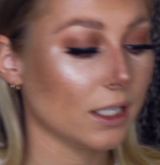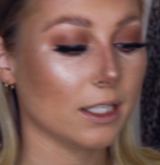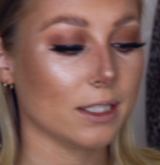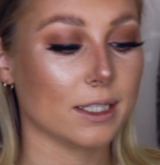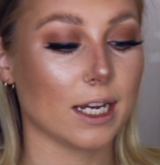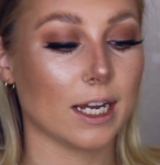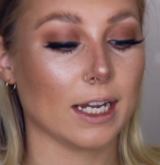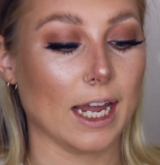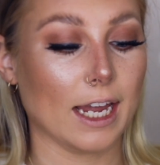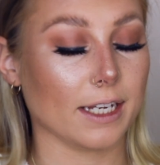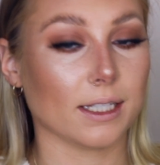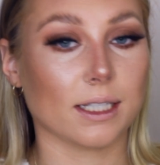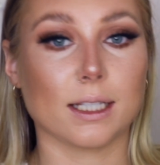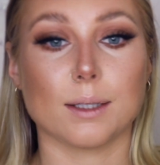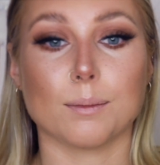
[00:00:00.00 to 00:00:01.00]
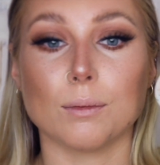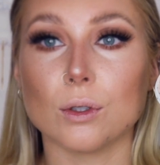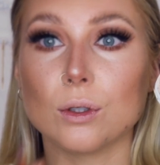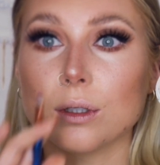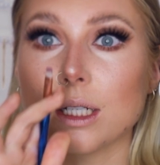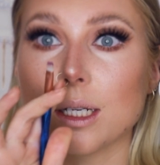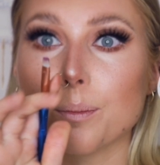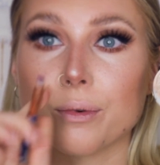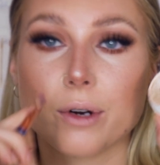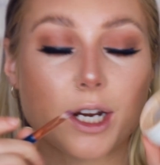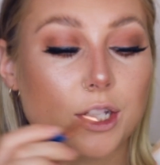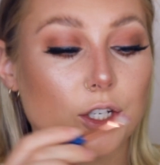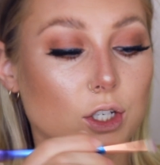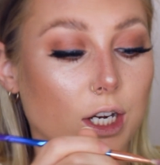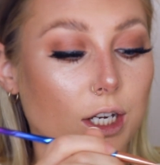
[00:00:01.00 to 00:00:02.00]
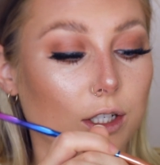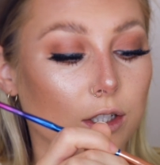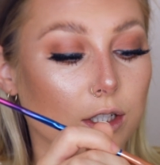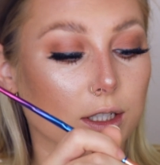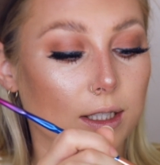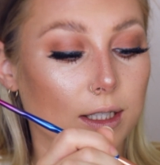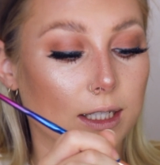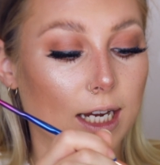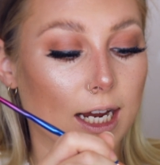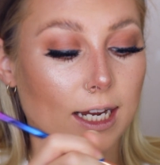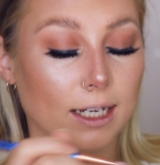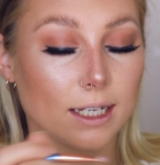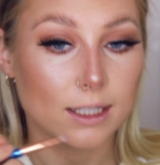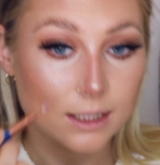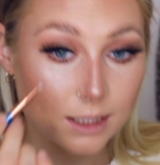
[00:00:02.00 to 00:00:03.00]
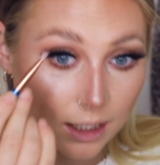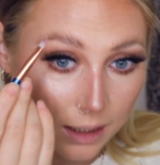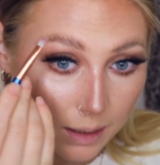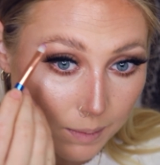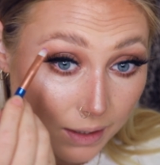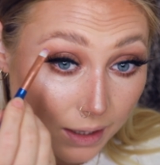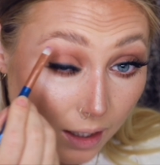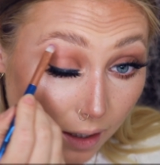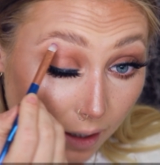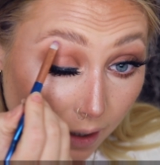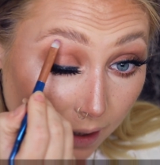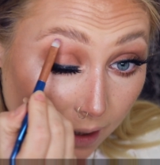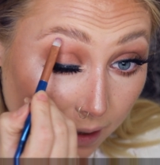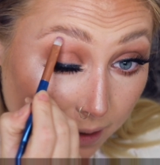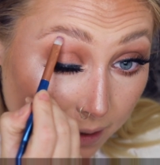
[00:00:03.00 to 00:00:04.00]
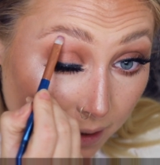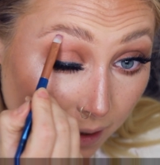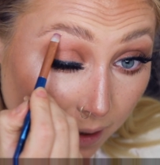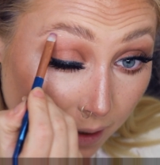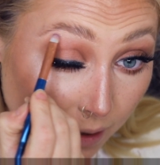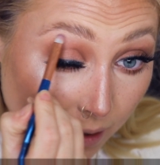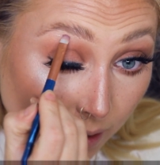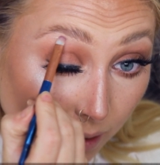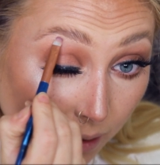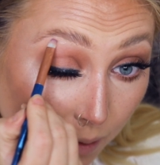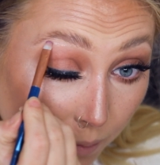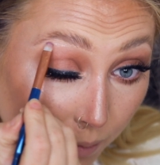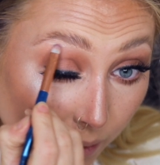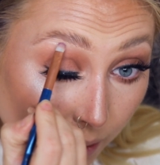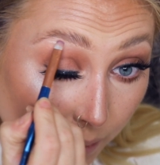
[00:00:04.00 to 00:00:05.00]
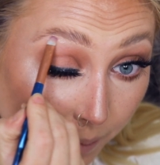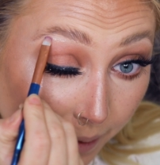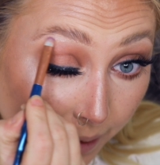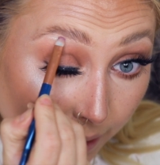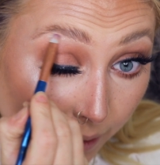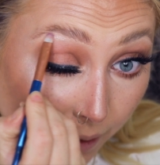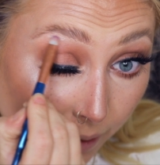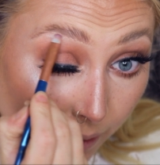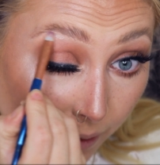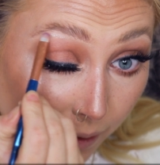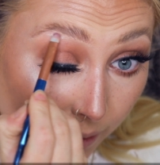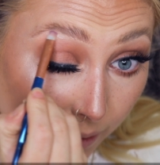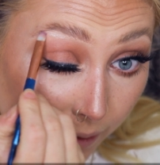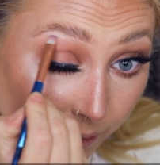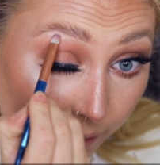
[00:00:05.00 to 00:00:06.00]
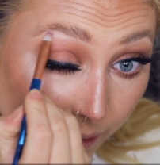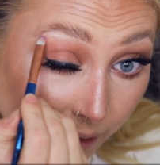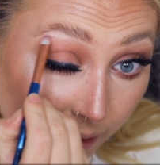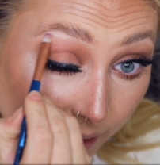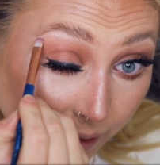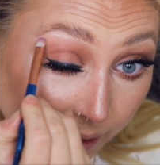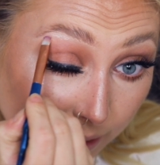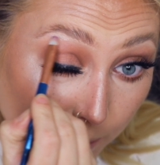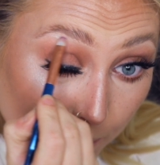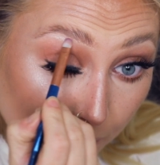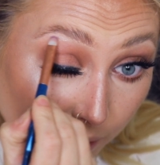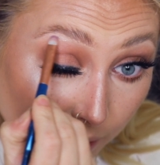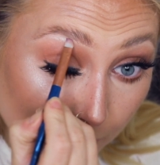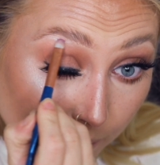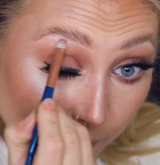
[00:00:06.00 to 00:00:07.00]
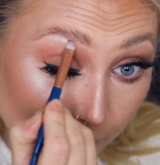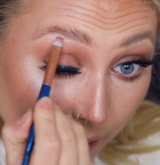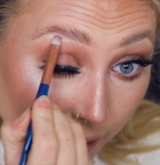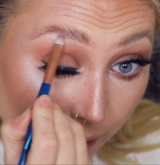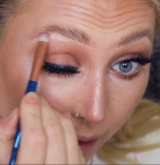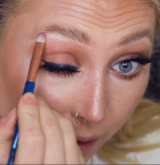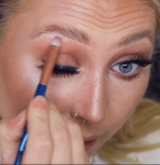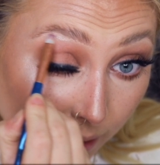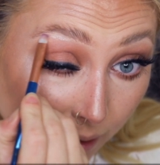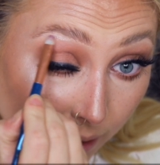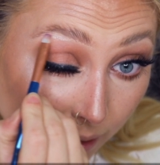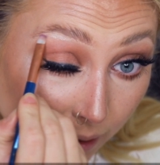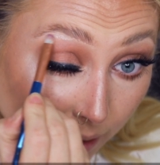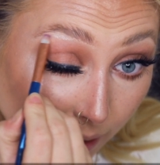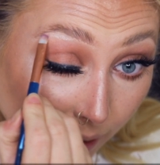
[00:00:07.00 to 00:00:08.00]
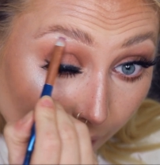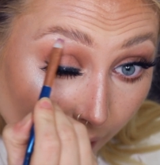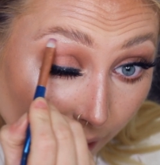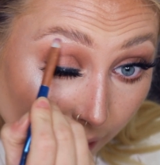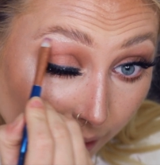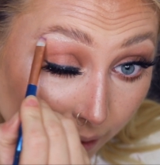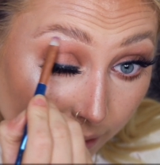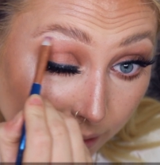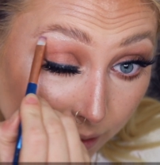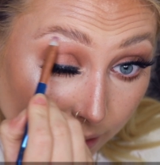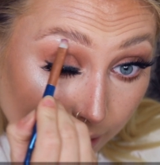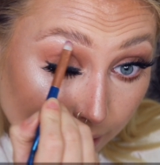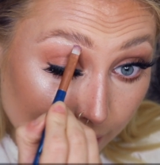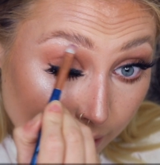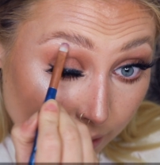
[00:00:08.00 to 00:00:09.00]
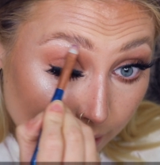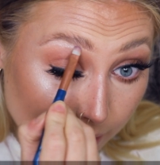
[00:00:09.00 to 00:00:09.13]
I'm going to take a smaller brush and just take a tiny bit of that highlighter, pop it on the highest point of my arch.